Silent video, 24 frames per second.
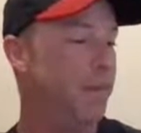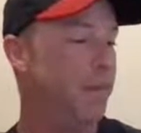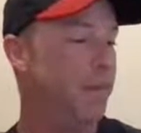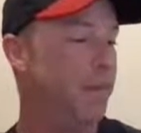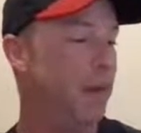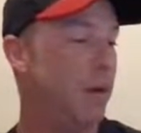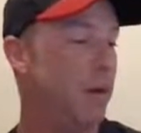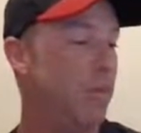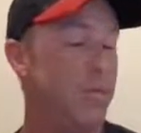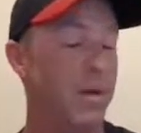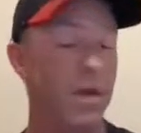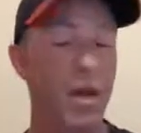
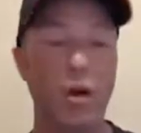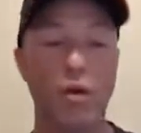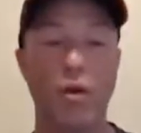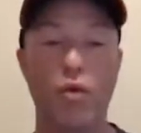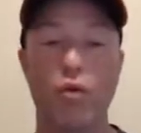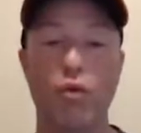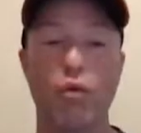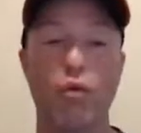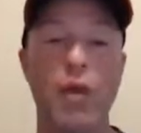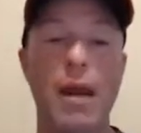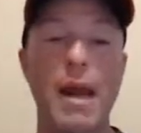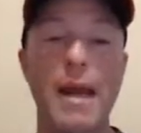That would be a
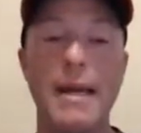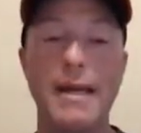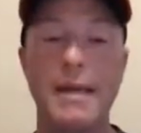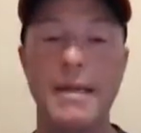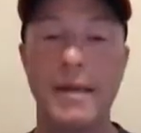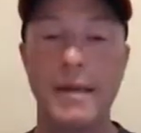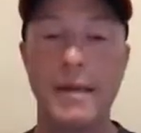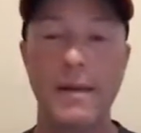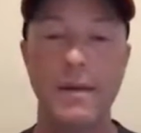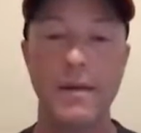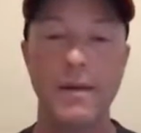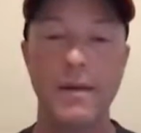great
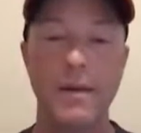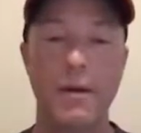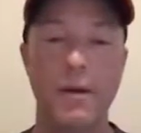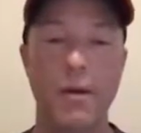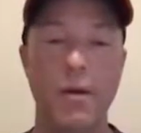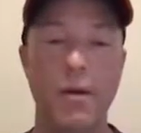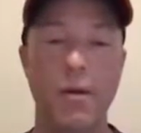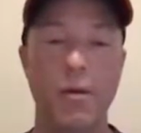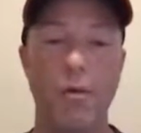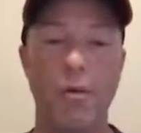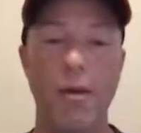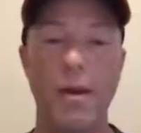
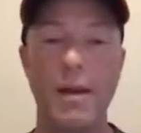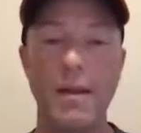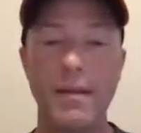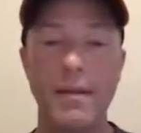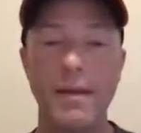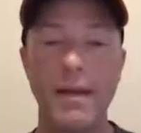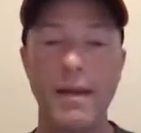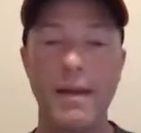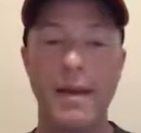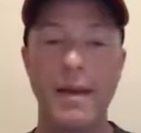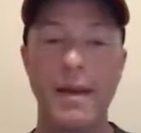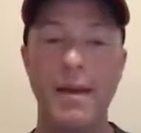
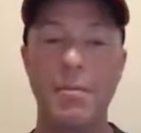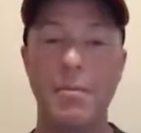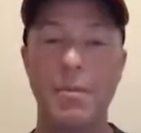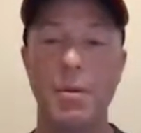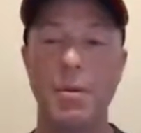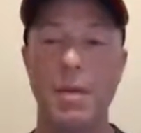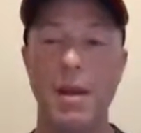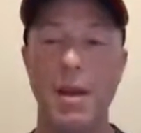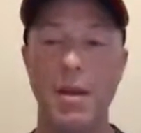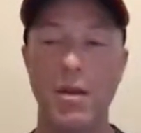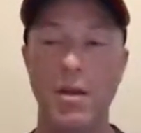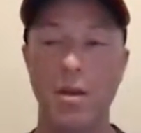thing to
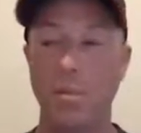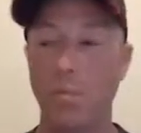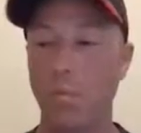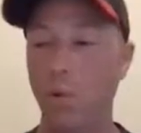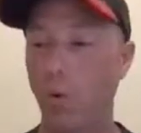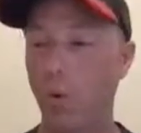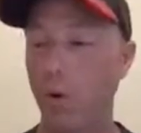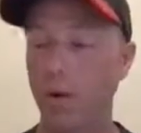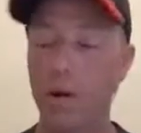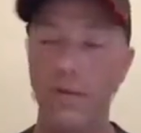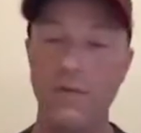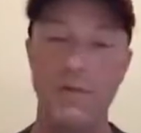implement in your
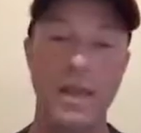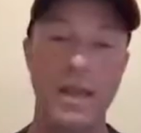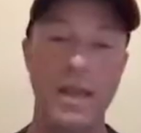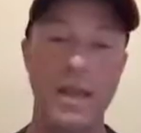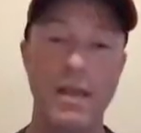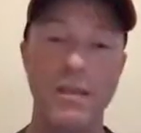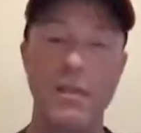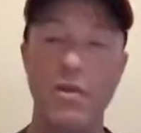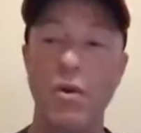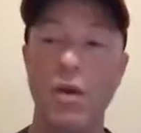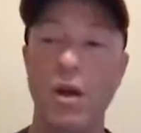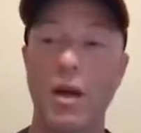board if they
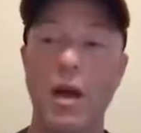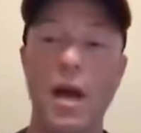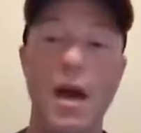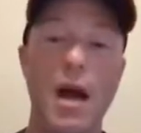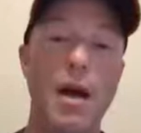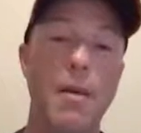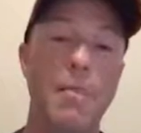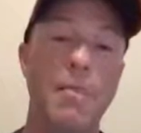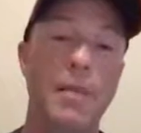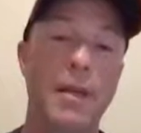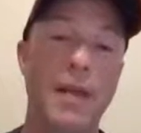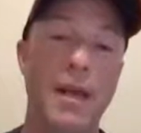give you a
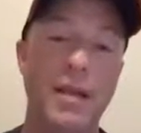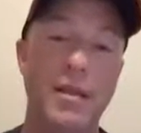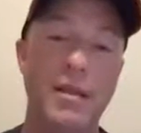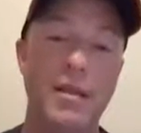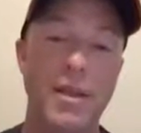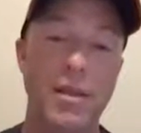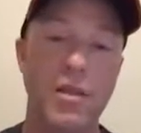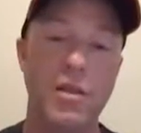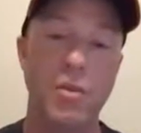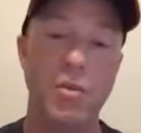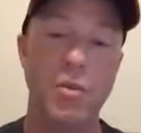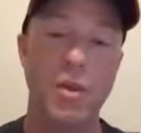complex
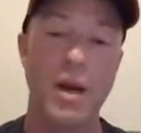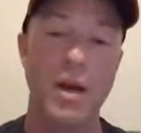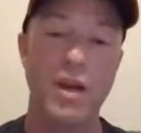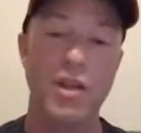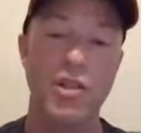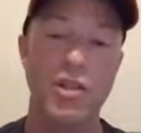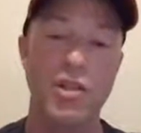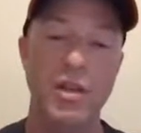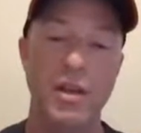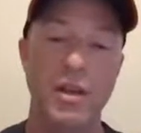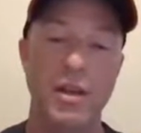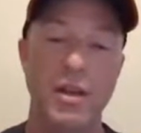
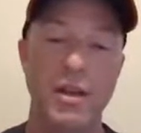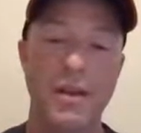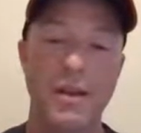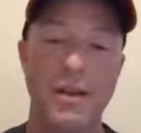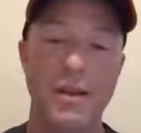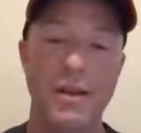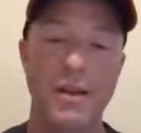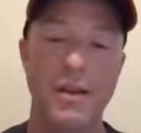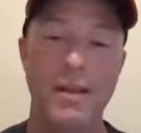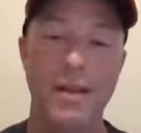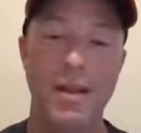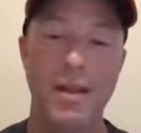situation
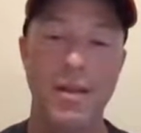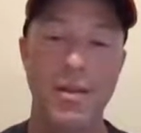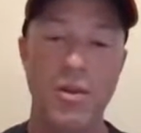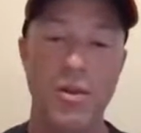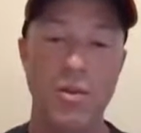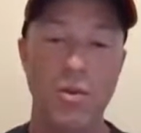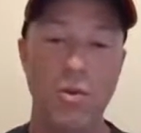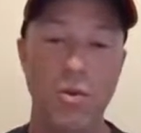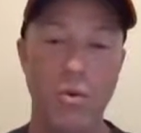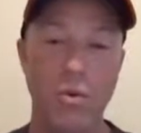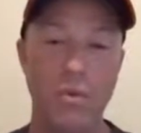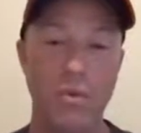that
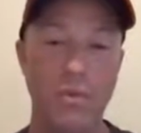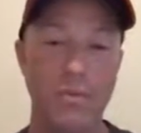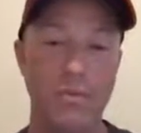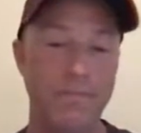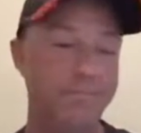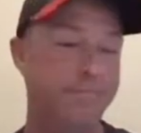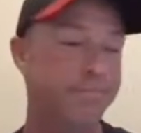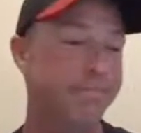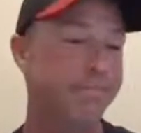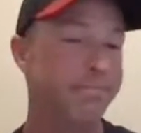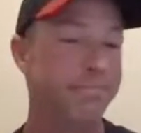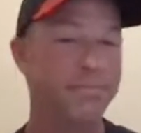
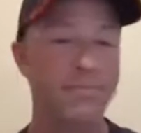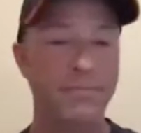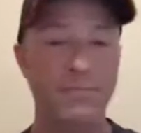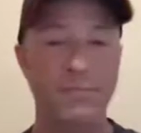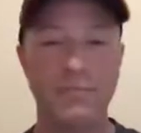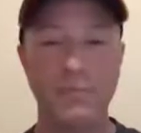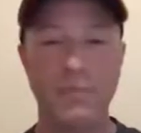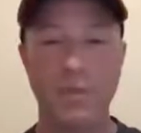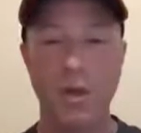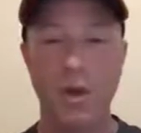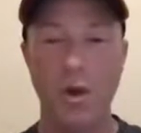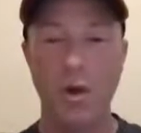
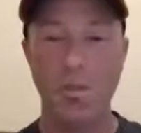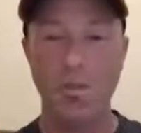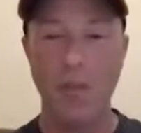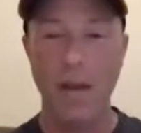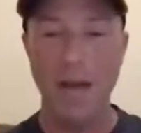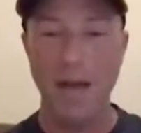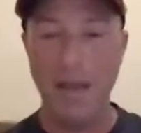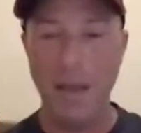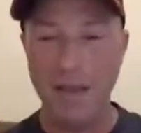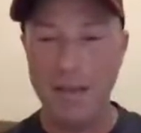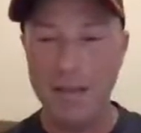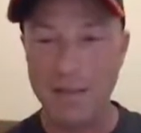oh
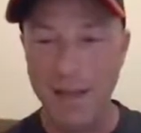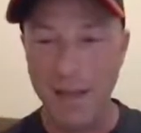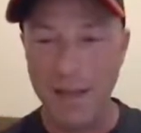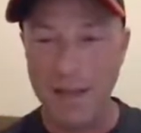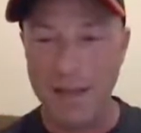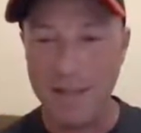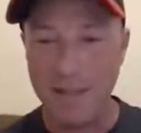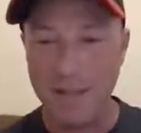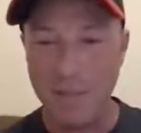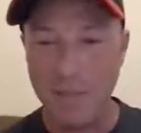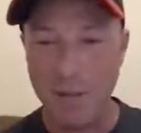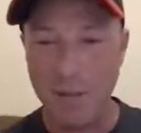man, I
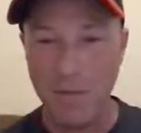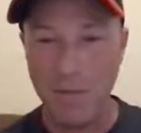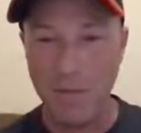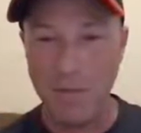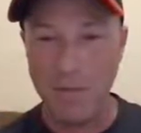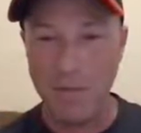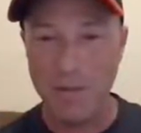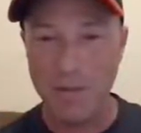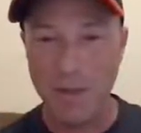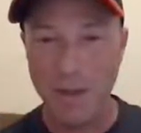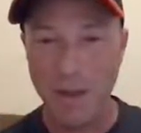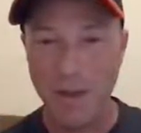see people
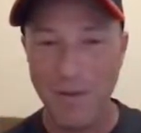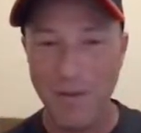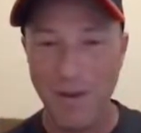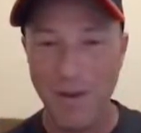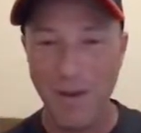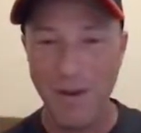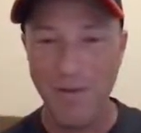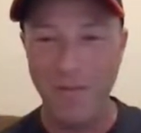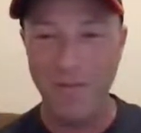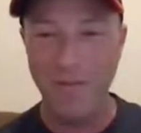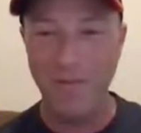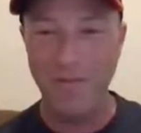spouting
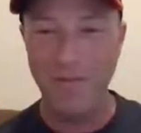off